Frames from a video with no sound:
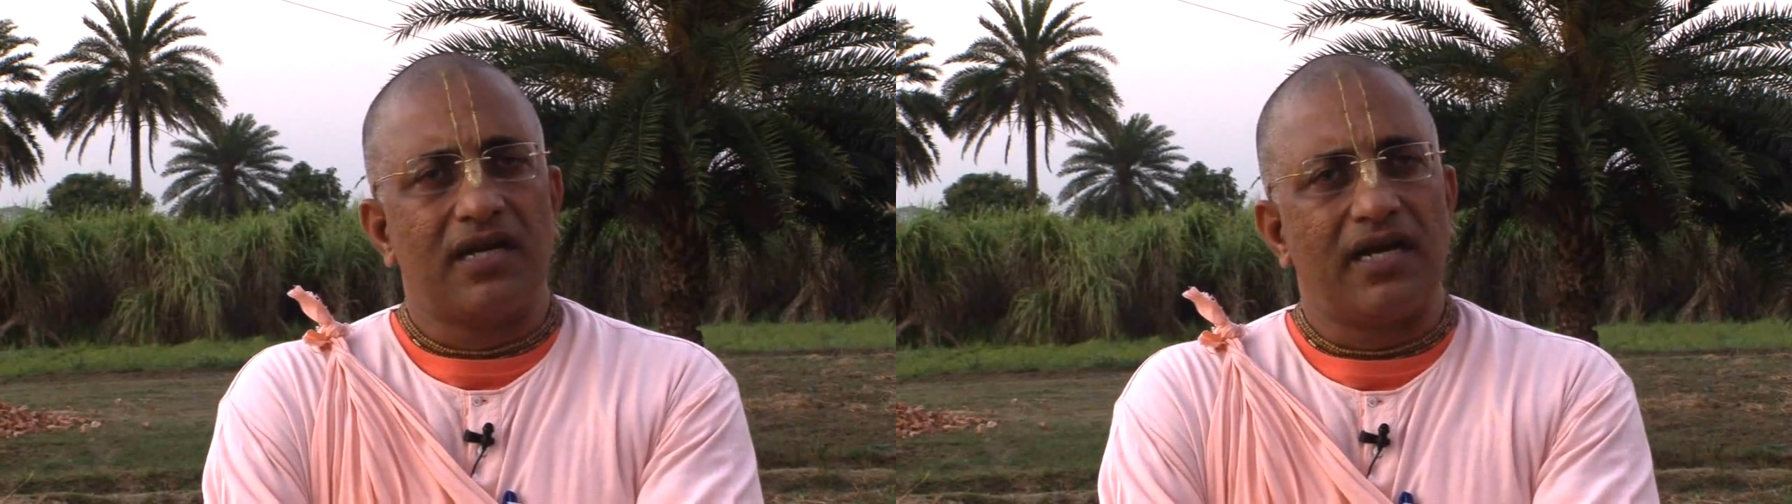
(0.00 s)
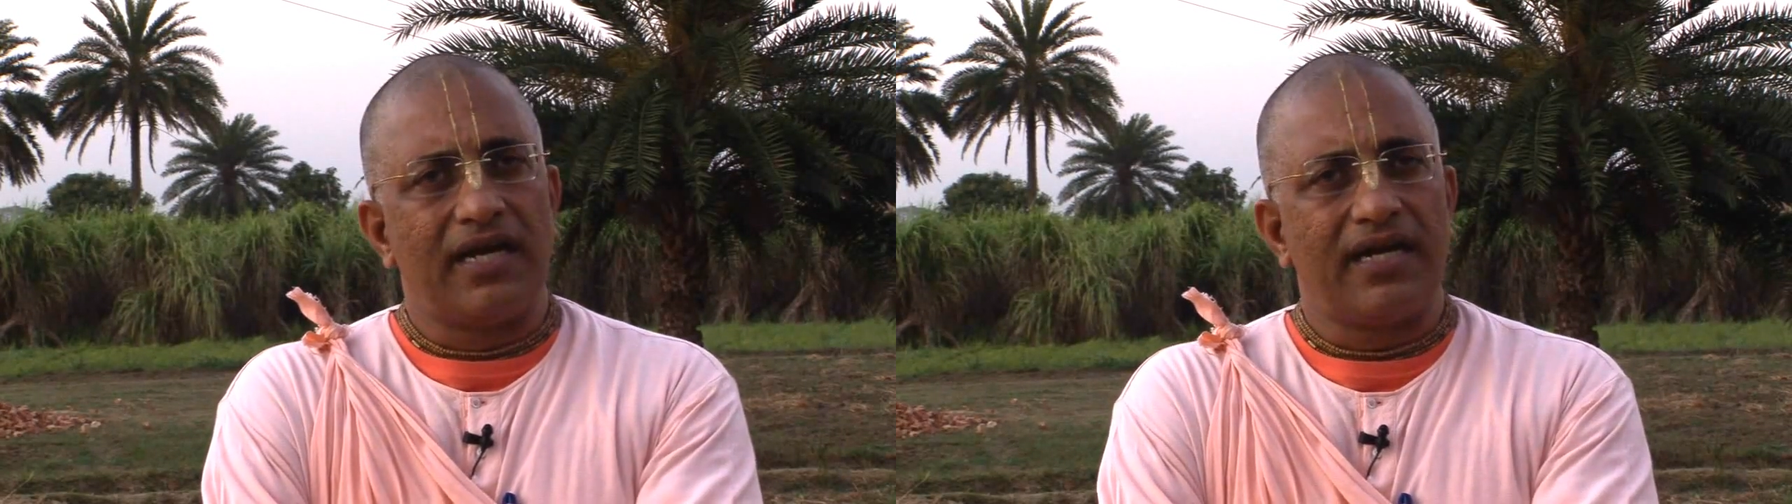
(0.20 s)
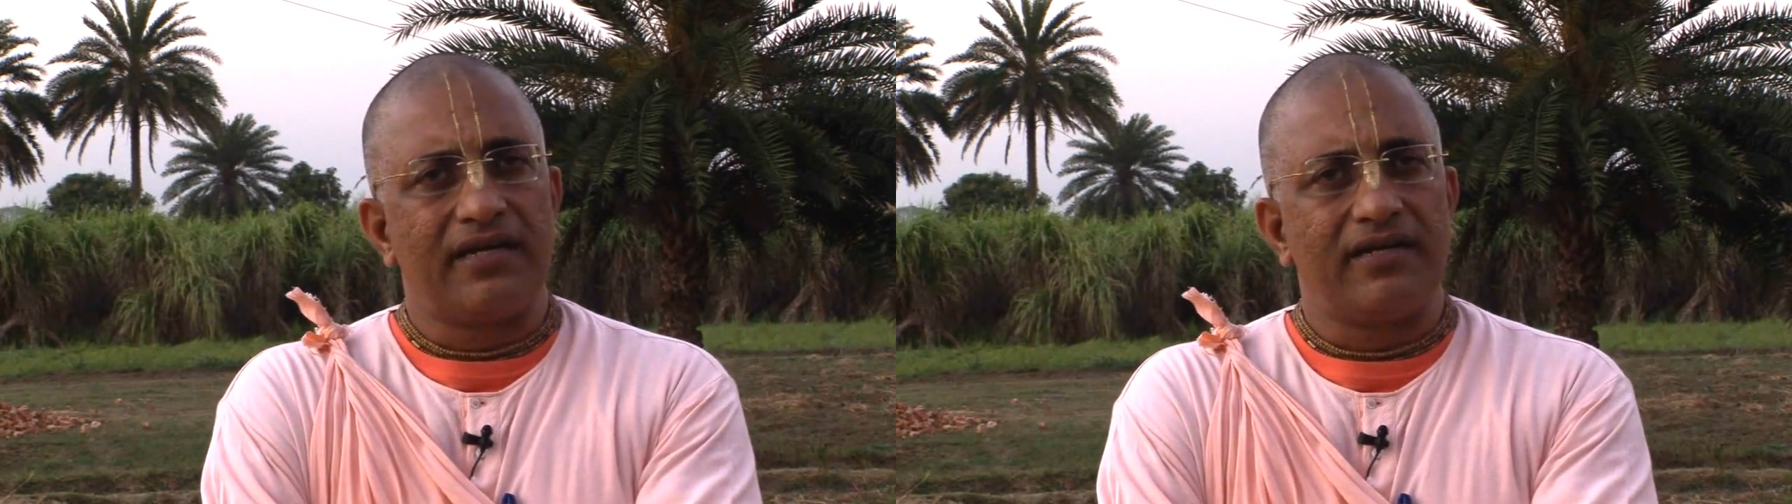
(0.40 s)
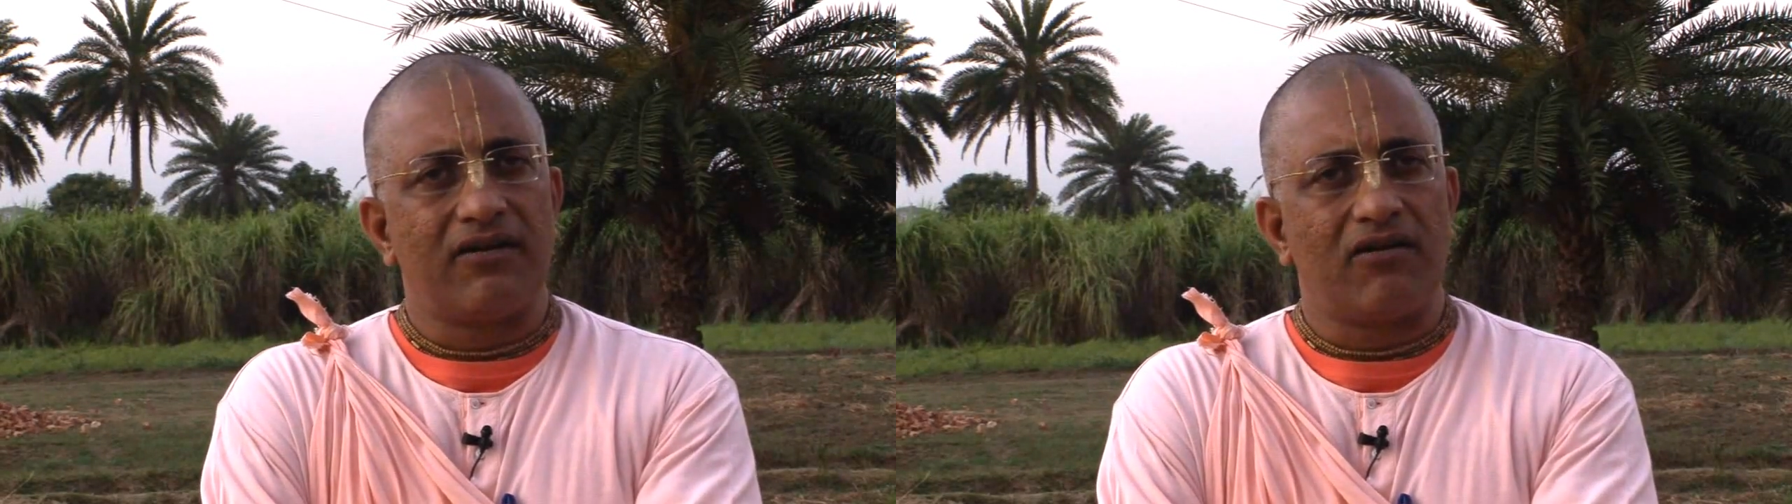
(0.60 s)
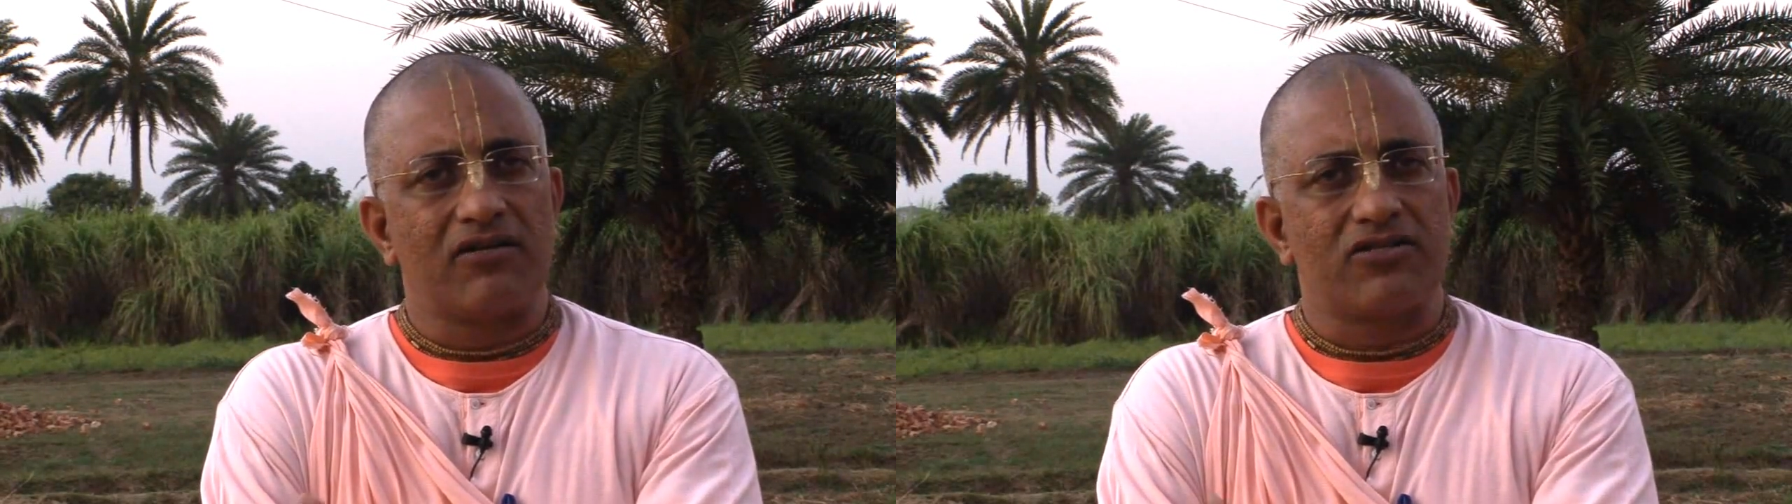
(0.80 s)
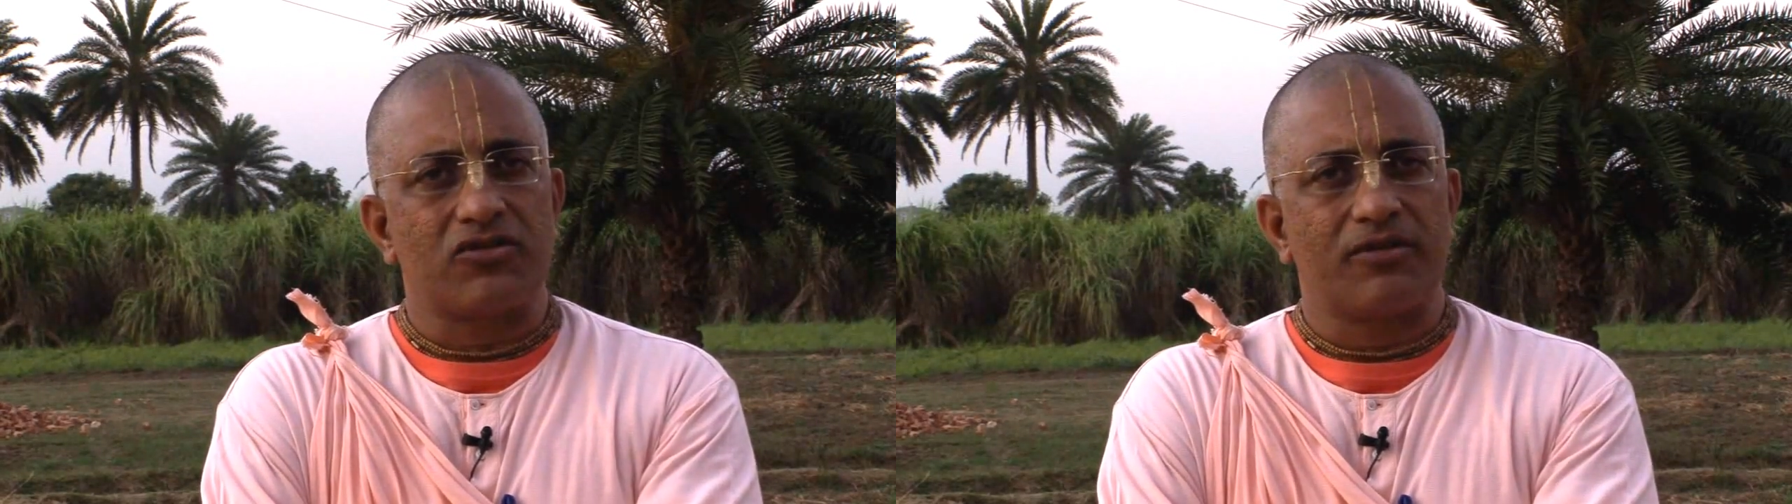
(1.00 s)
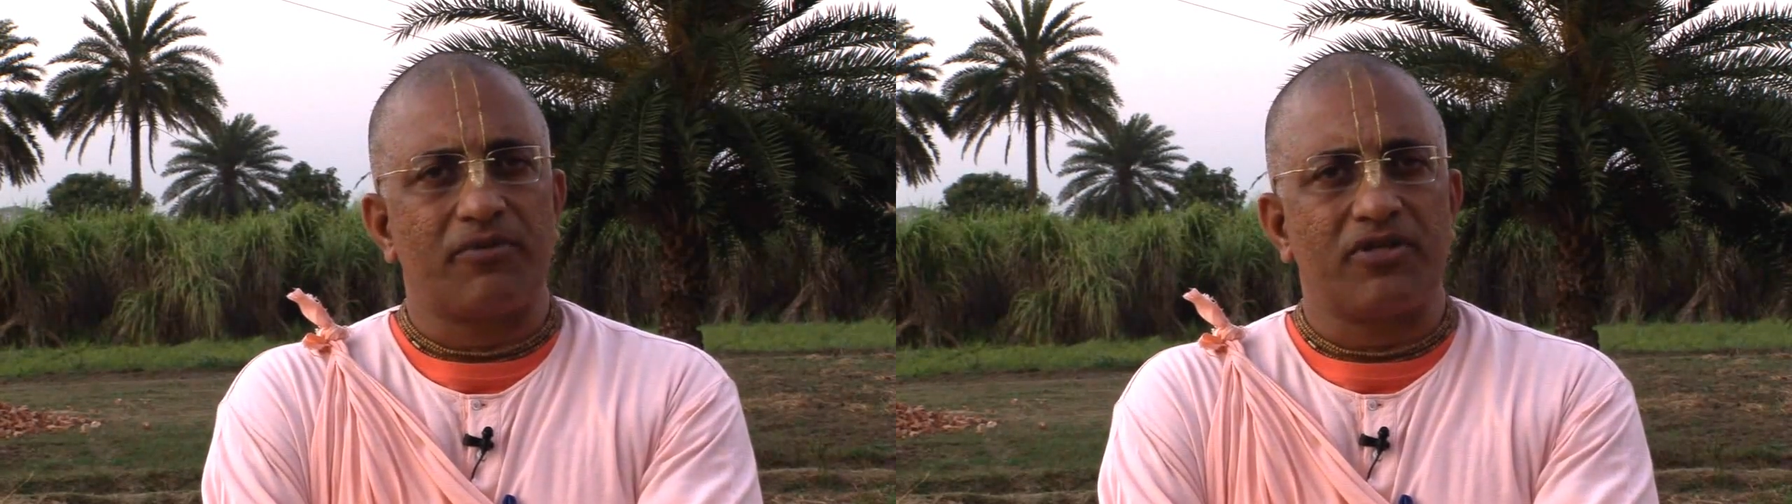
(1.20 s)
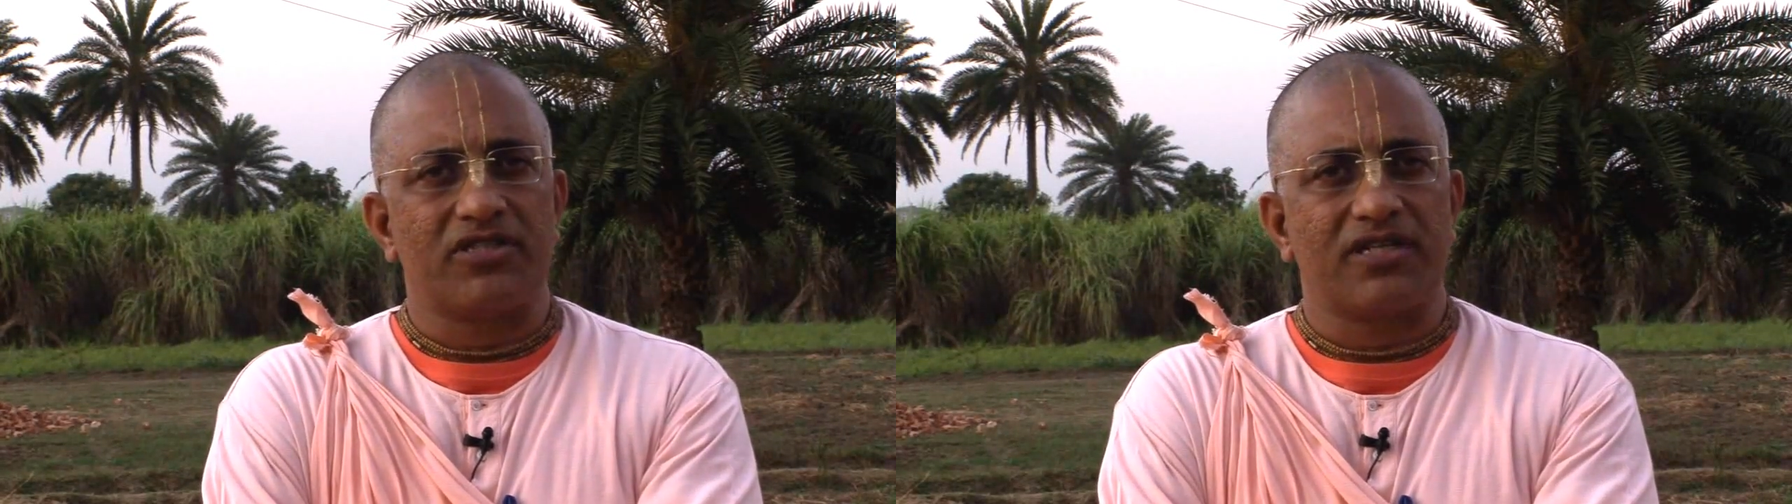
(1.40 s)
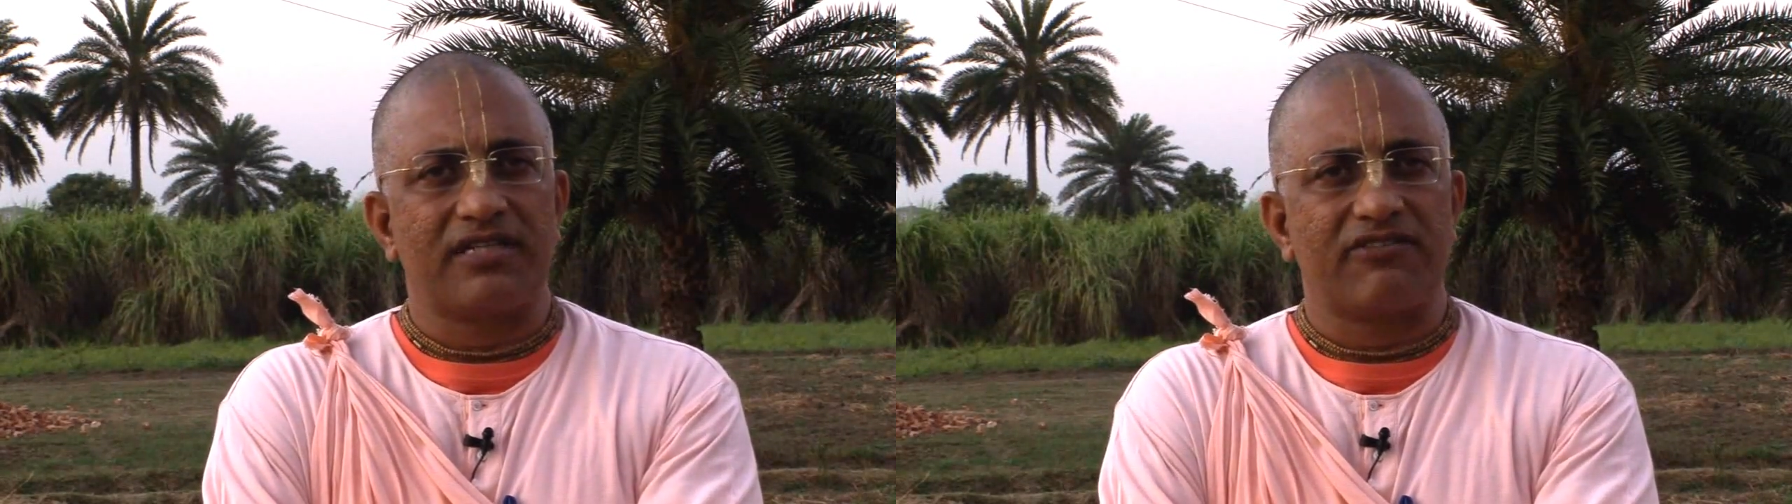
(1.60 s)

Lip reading: and also appreciate the